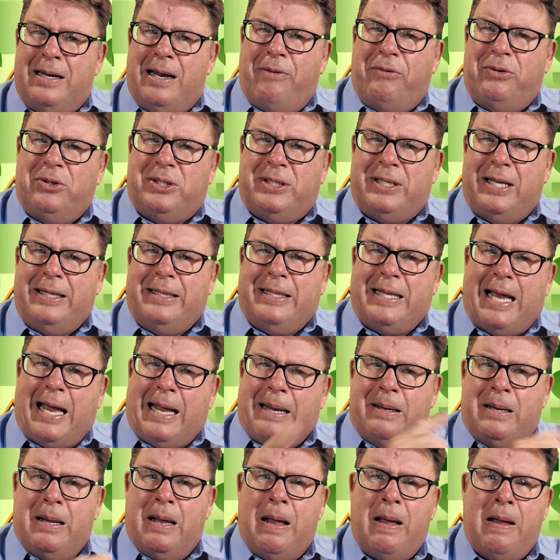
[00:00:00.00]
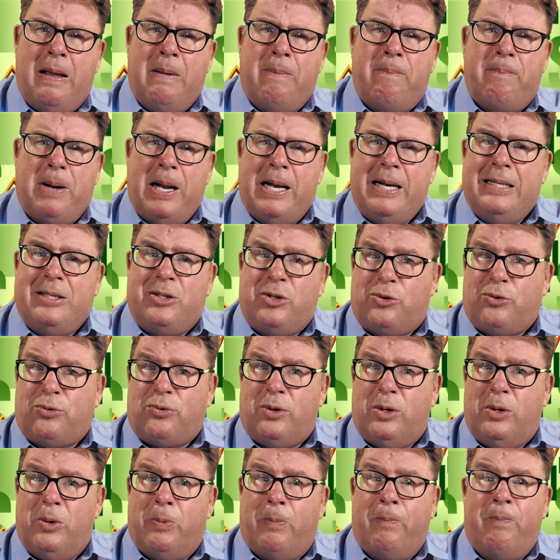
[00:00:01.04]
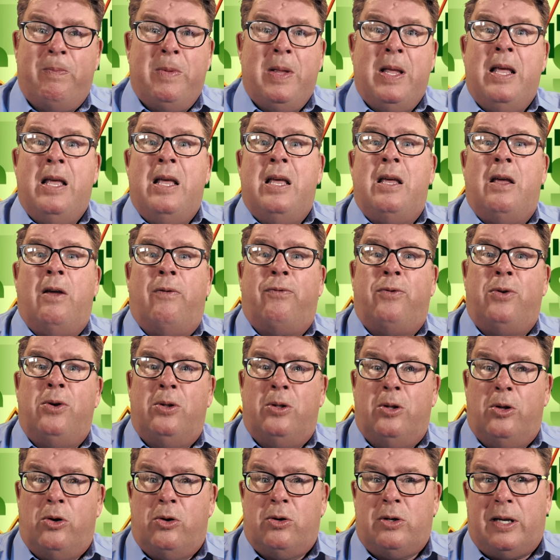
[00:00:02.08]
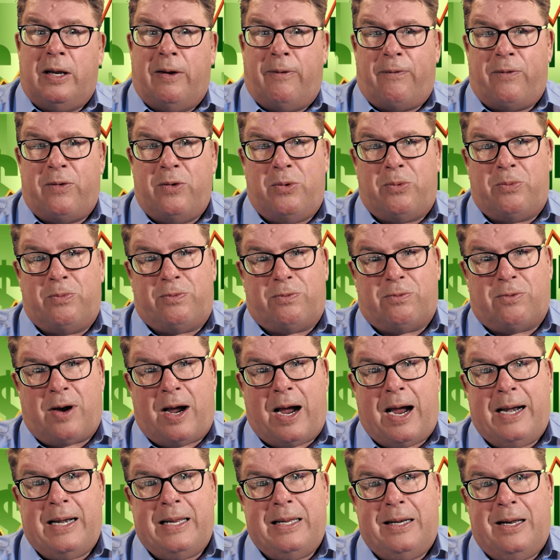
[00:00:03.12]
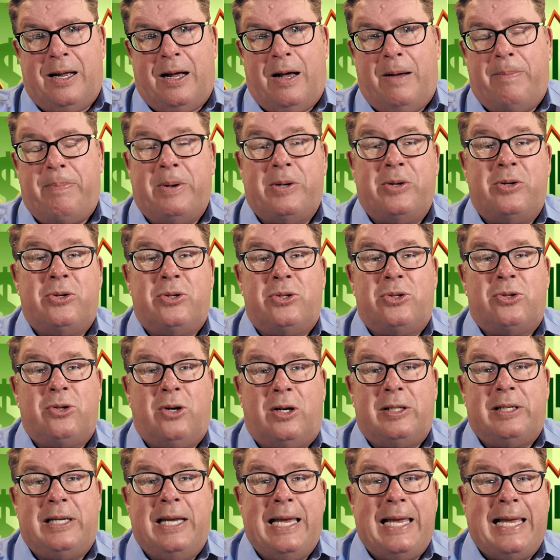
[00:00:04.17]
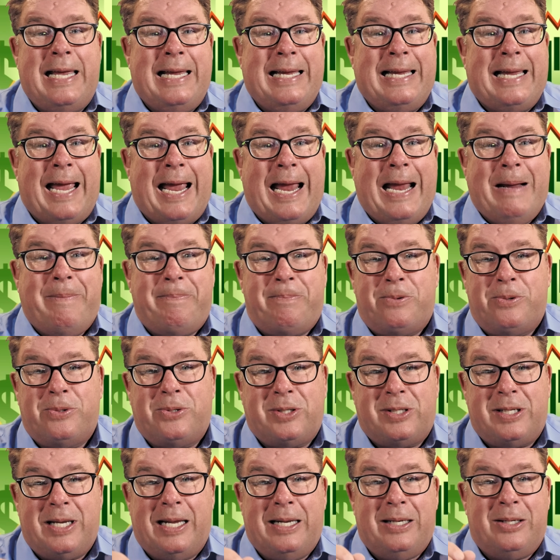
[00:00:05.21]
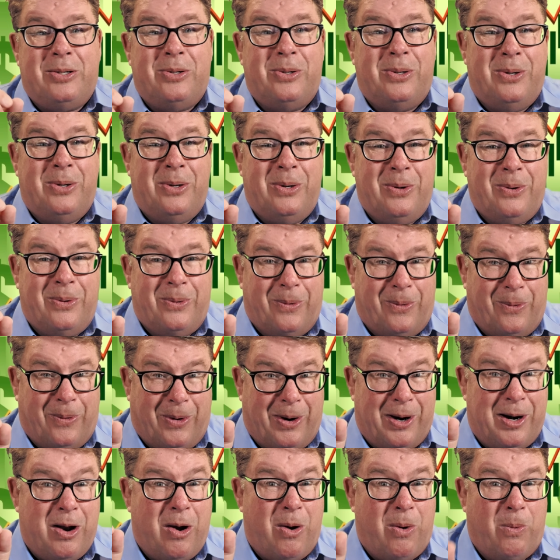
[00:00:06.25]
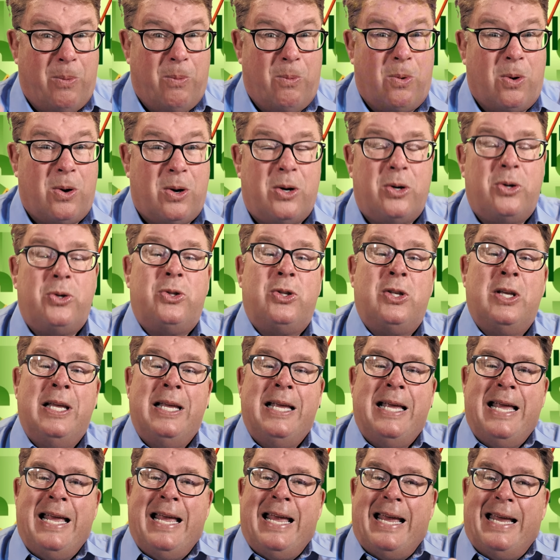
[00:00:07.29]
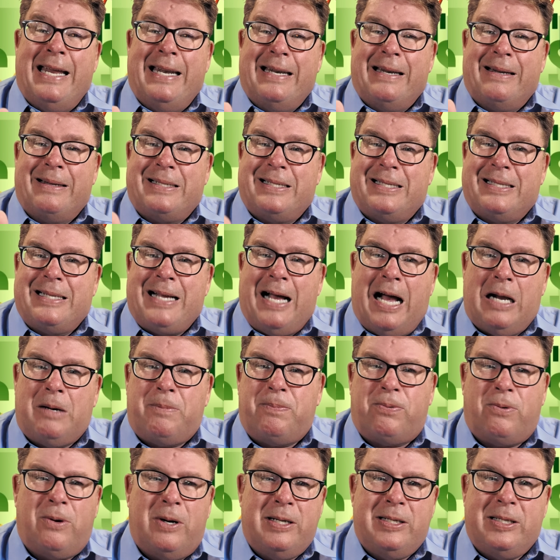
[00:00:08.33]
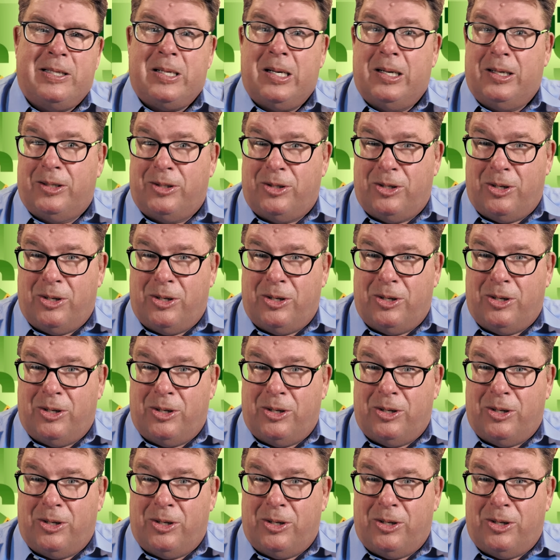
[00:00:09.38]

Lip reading: I never said that, but it's true. If you ride it up and you start taking 8% on worth and the stock price